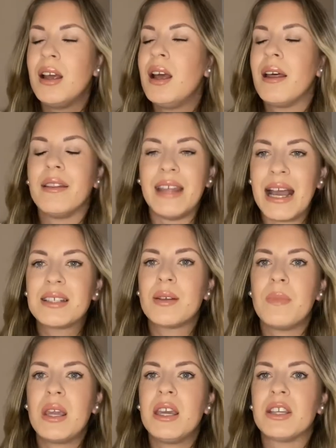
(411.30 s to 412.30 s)
that to
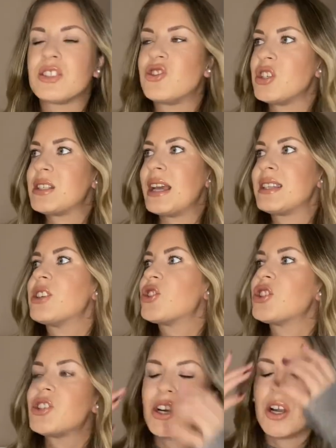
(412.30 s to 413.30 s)
me is just like such
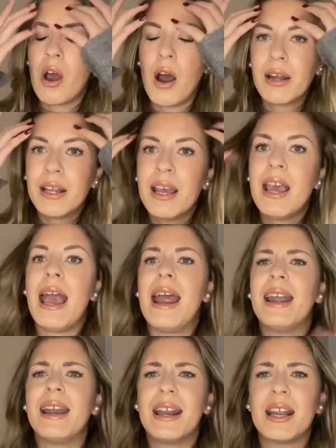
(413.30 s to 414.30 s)
a turn on
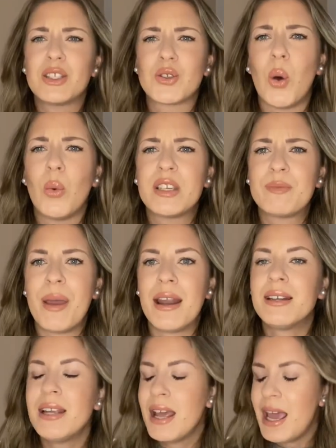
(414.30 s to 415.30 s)
and it has always
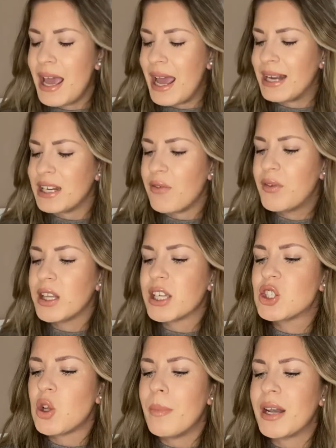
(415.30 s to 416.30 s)
been and i feel like
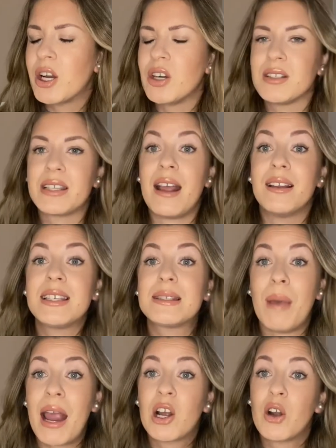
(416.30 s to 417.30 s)
so many girls at least
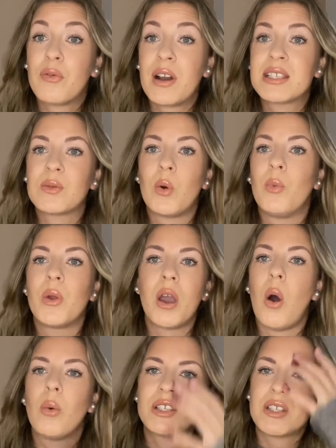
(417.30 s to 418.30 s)
my girlfriends we
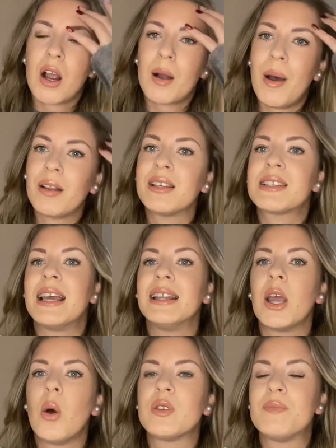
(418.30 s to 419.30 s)
always talk about this and
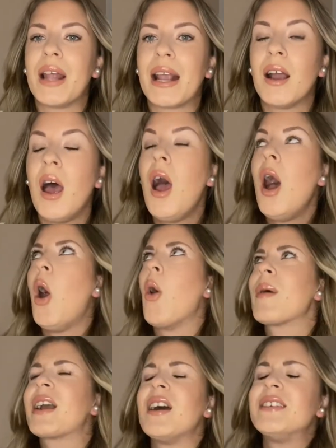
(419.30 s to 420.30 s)
they always be like oh
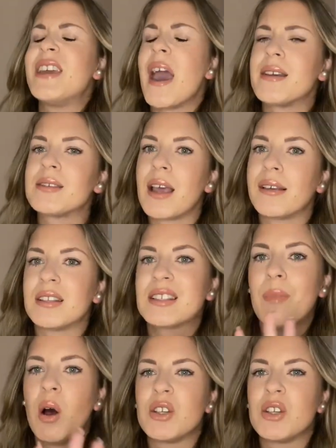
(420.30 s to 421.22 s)
my god yes like the smell is